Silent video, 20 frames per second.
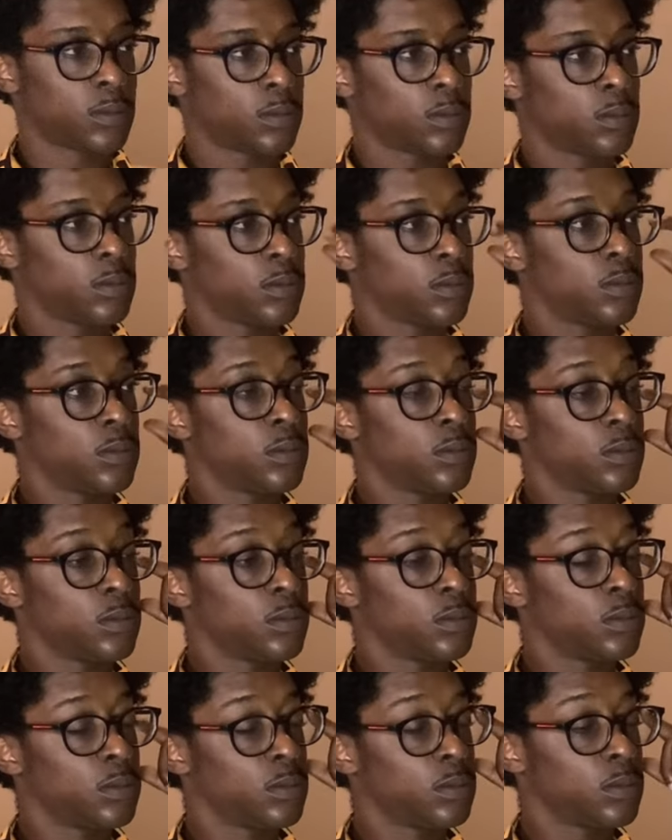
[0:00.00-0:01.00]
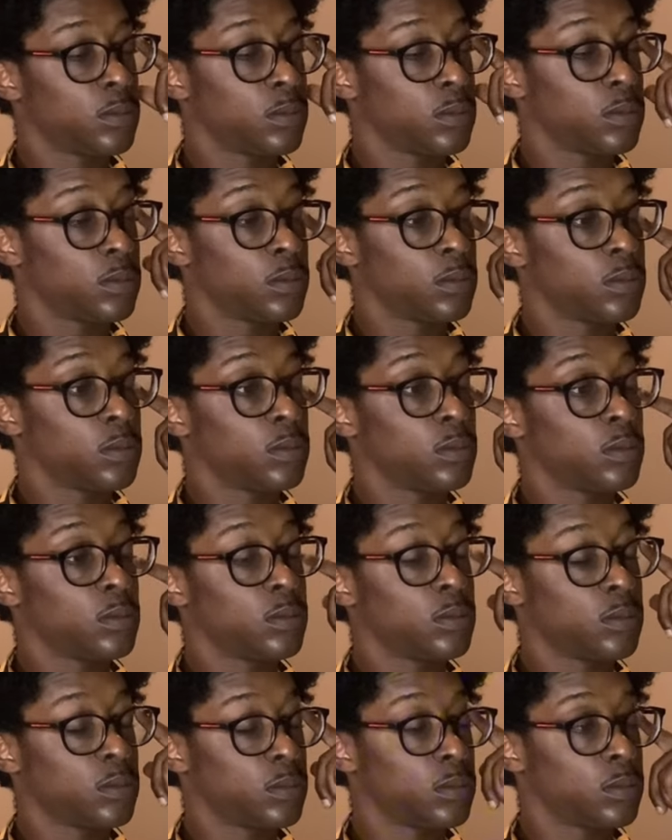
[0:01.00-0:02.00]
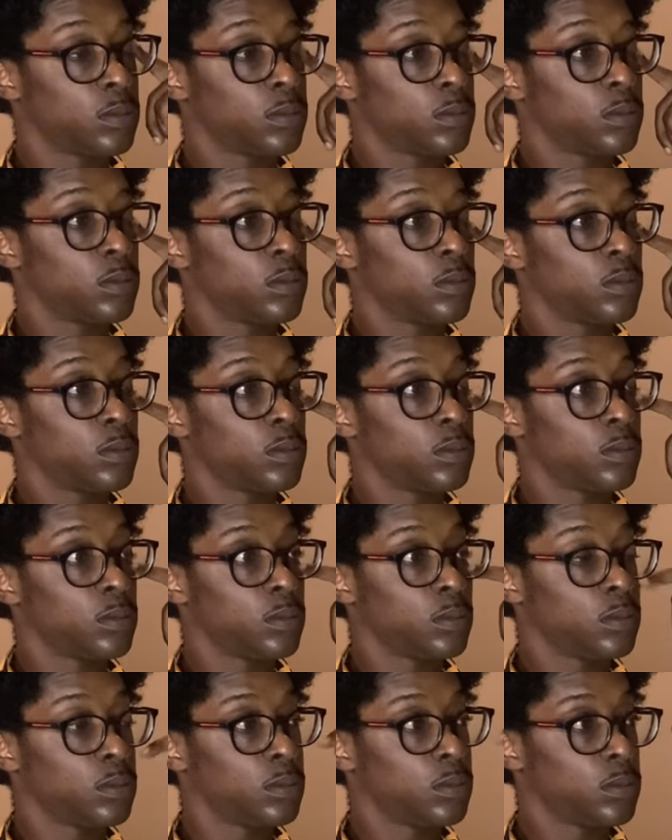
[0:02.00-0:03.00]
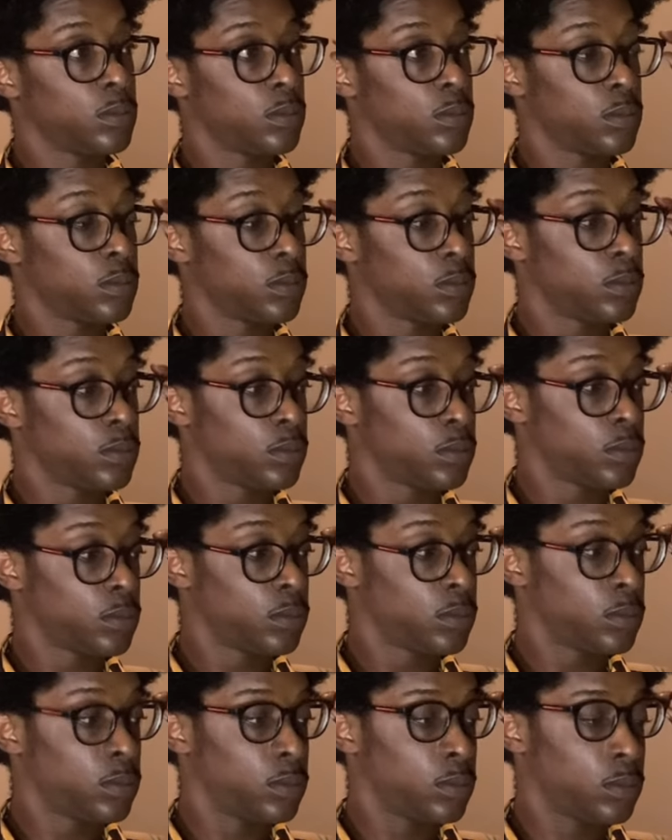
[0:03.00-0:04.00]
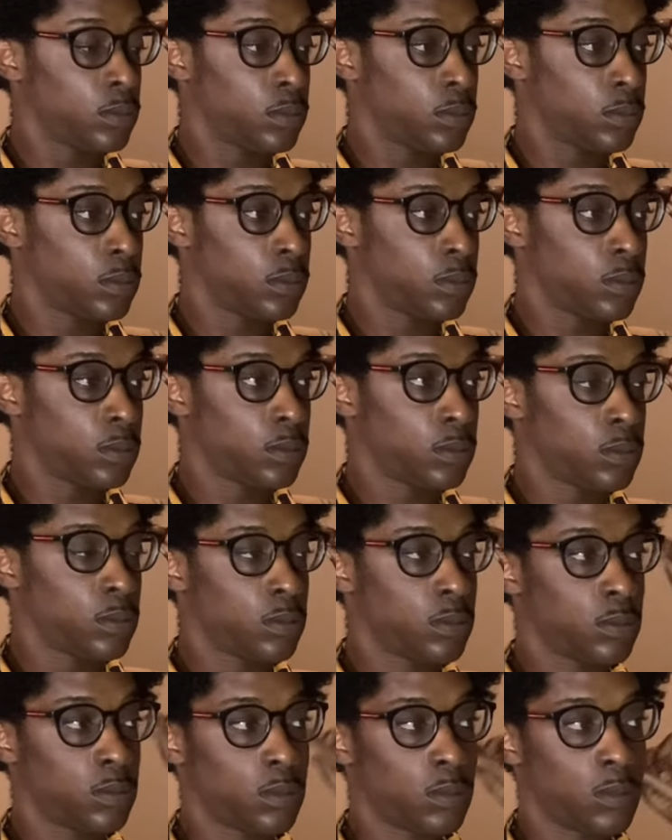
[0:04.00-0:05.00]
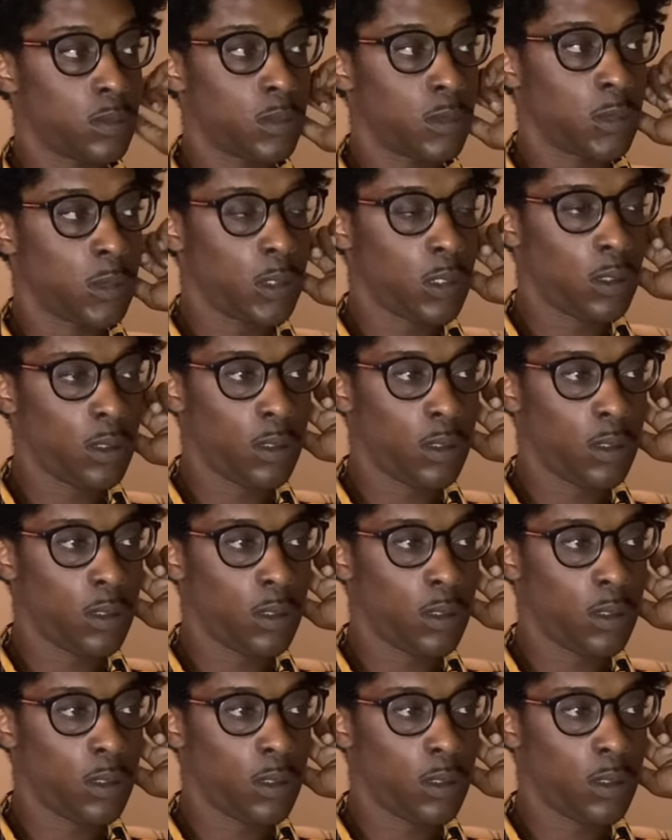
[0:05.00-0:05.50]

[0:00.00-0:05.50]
[no speech]